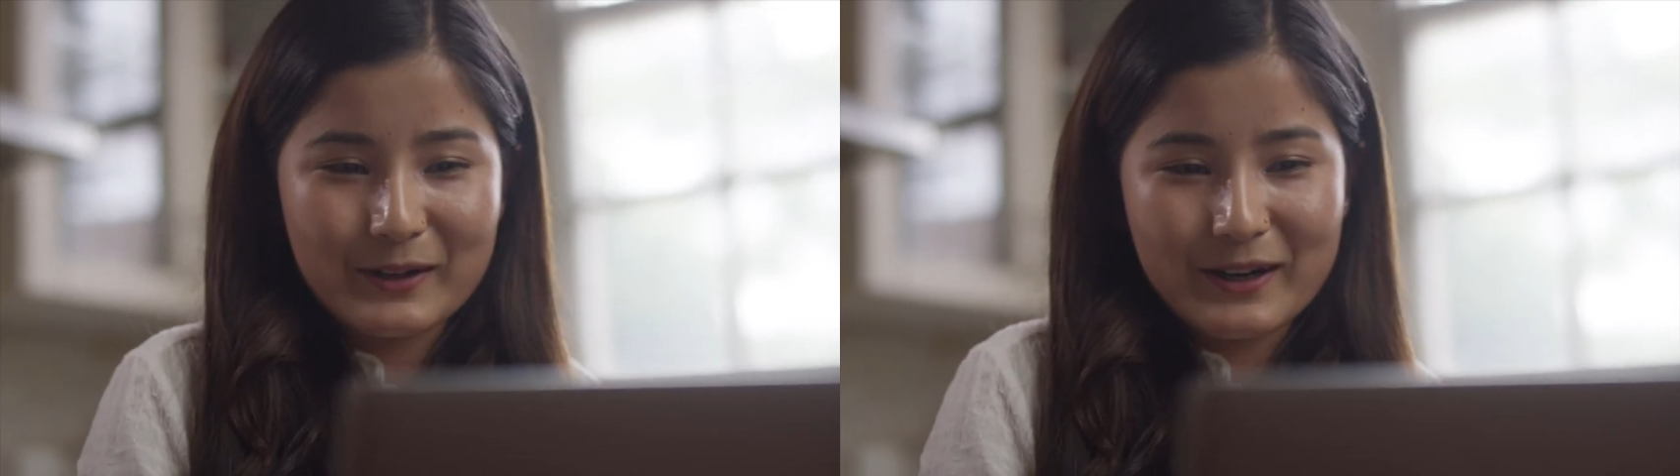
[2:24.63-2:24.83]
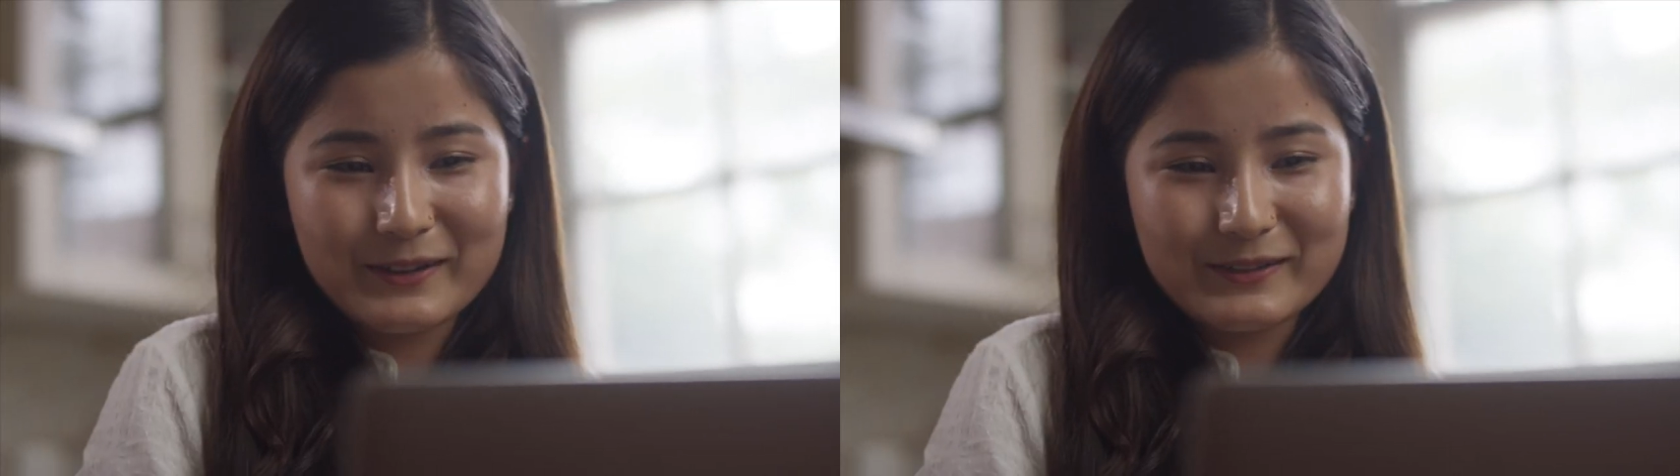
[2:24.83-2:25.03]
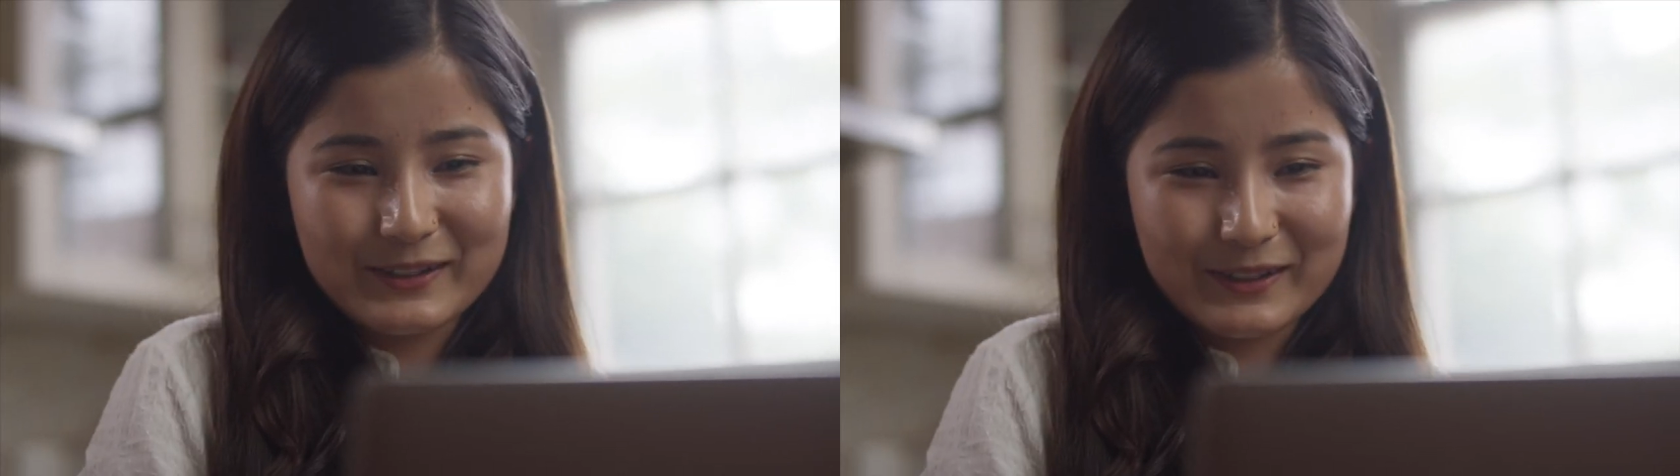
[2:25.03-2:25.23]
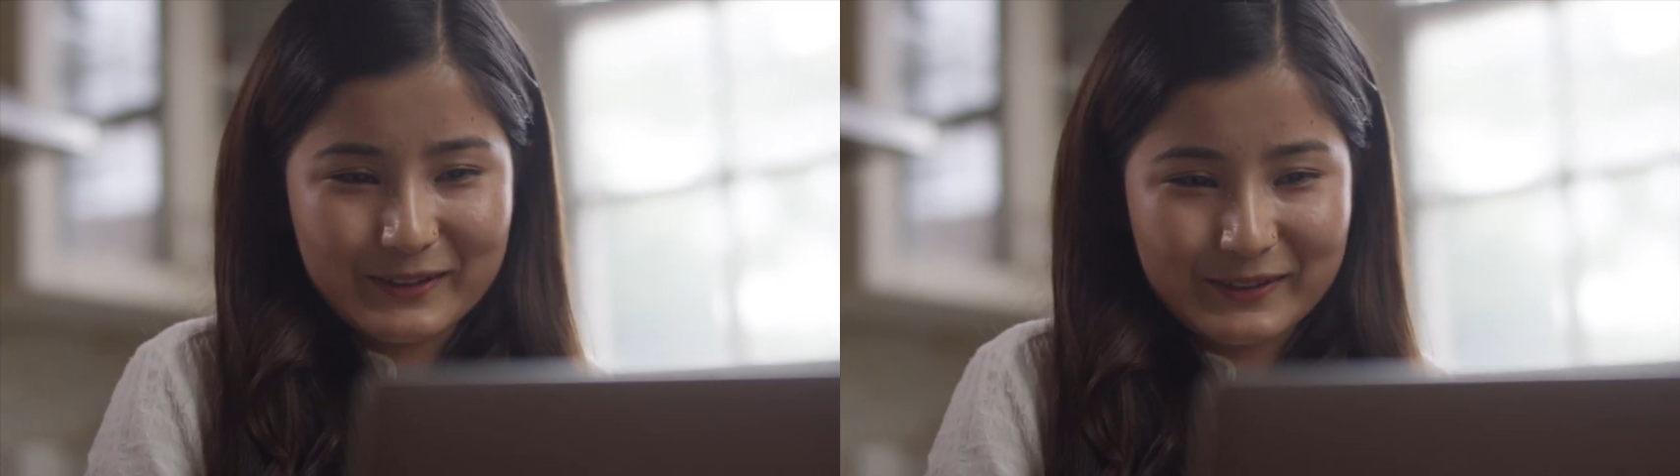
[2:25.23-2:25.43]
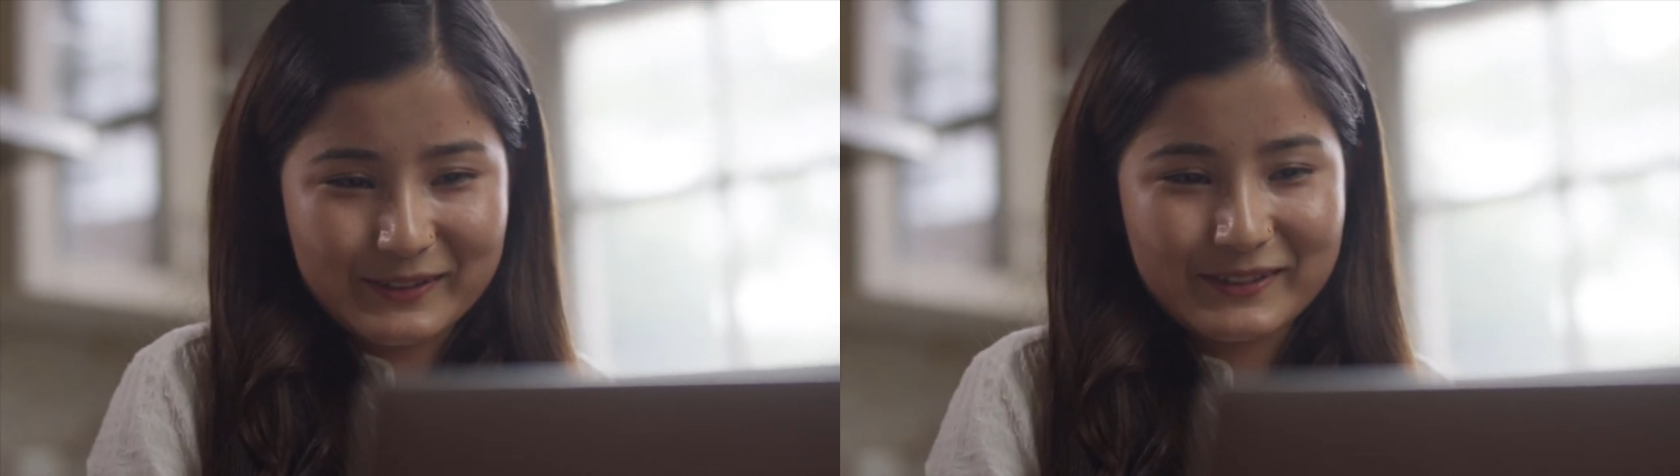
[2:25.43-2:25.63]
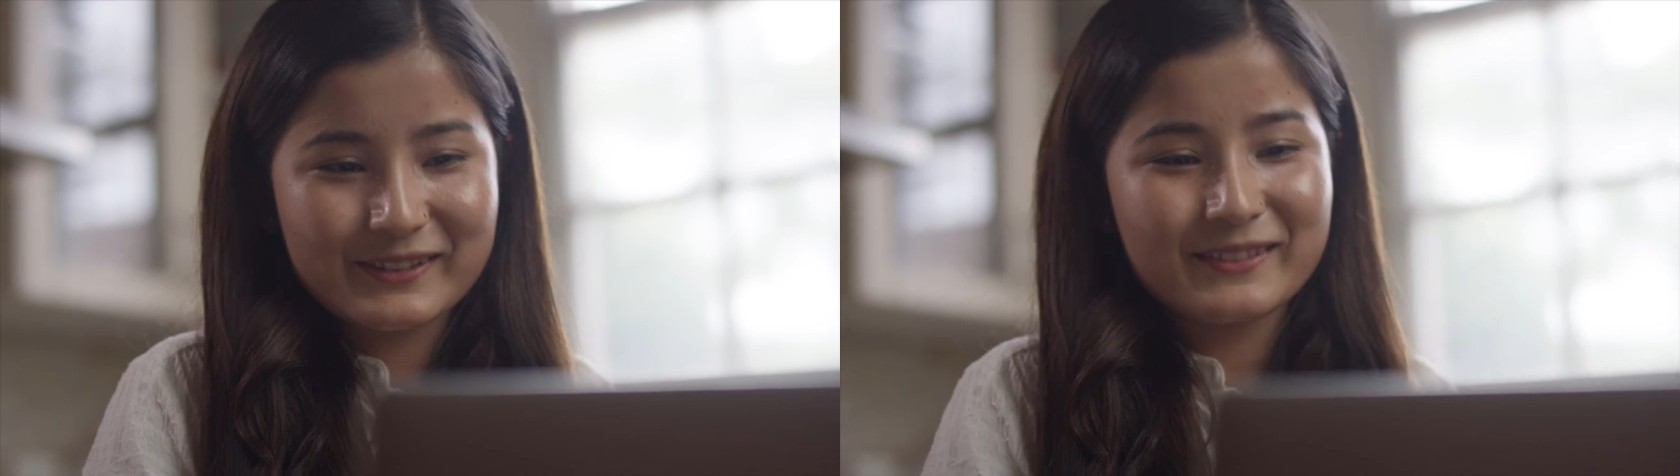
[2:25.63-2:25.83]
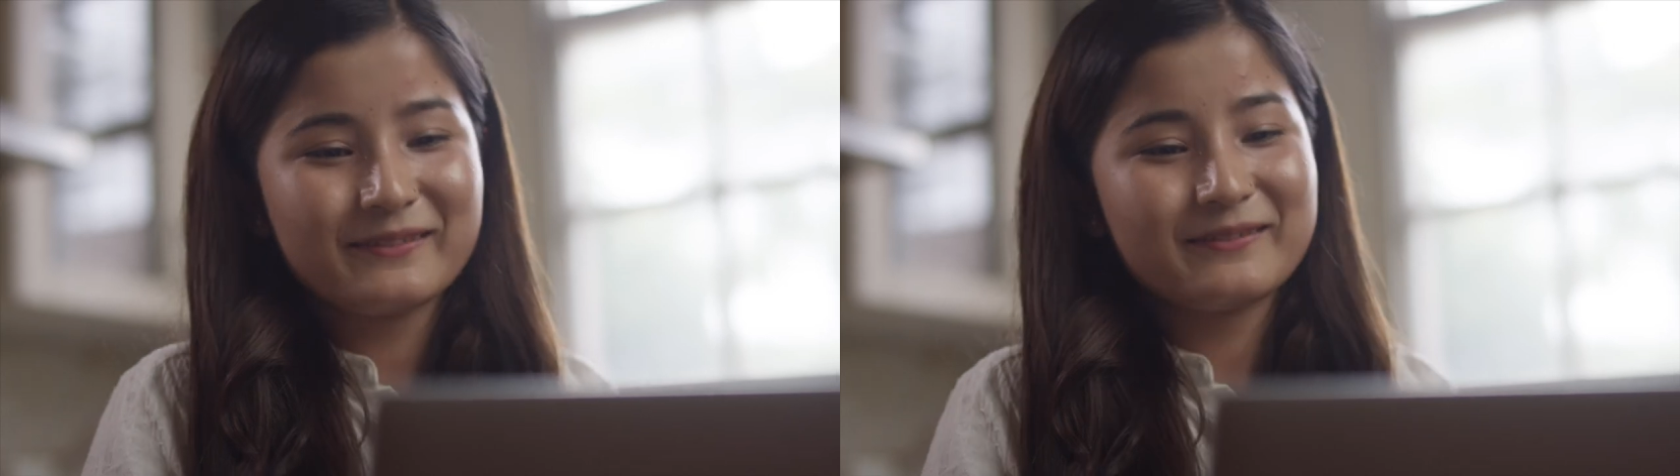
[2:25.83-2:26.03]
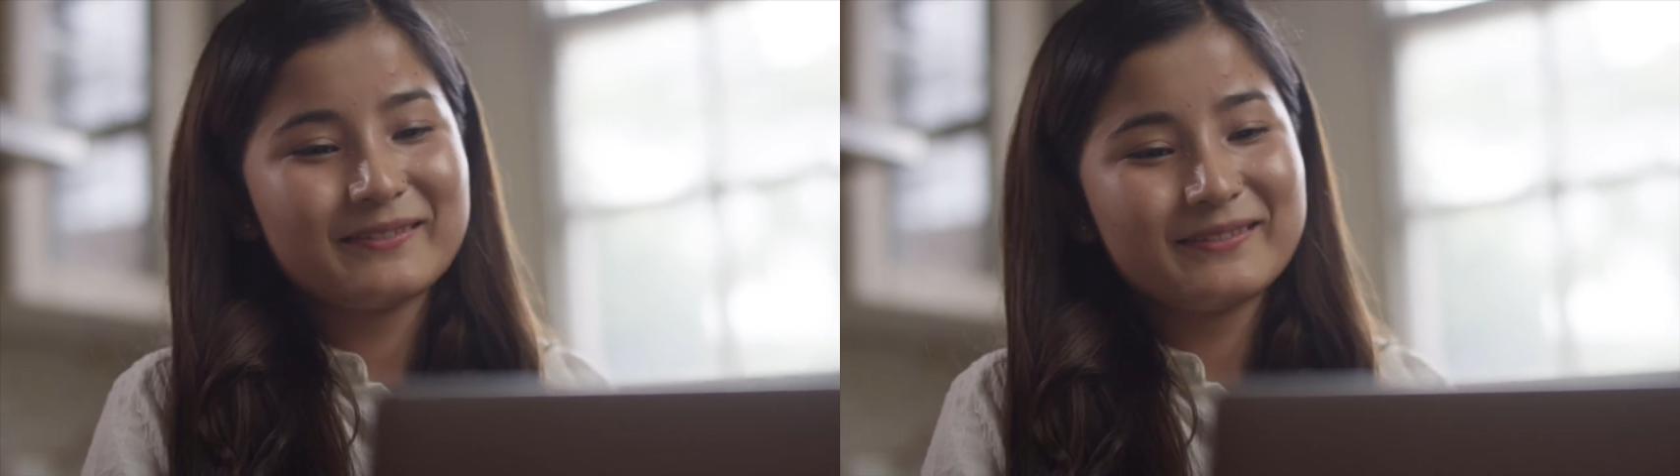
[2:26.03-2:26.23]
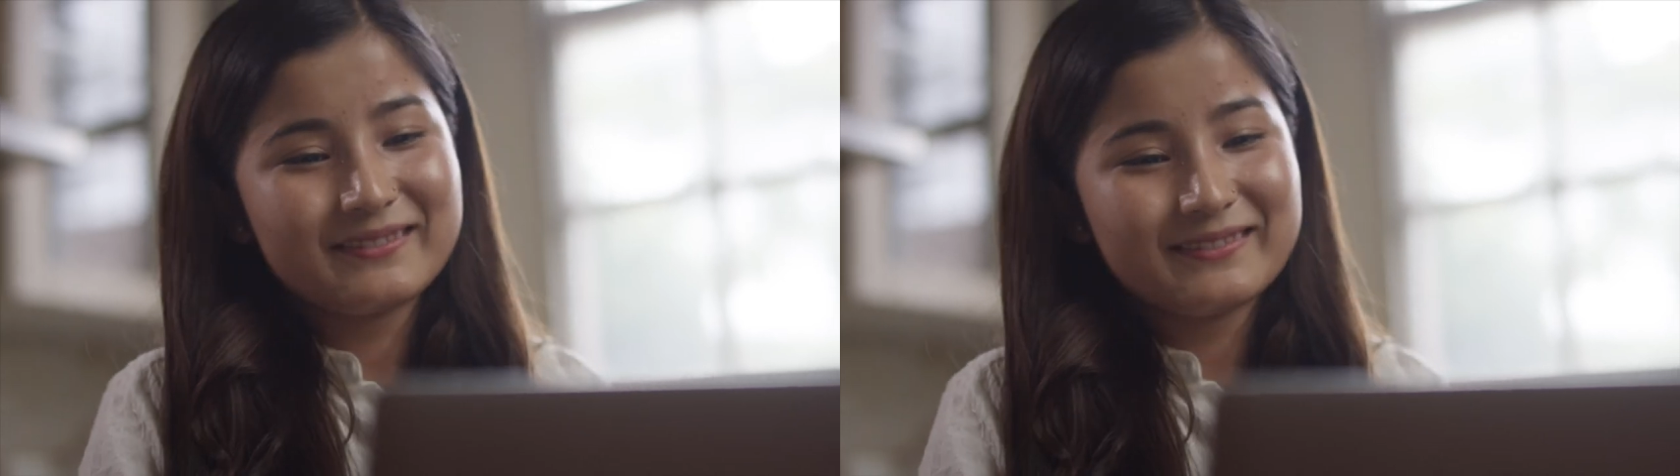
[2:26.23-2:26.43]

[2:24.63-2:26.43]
time. The interactive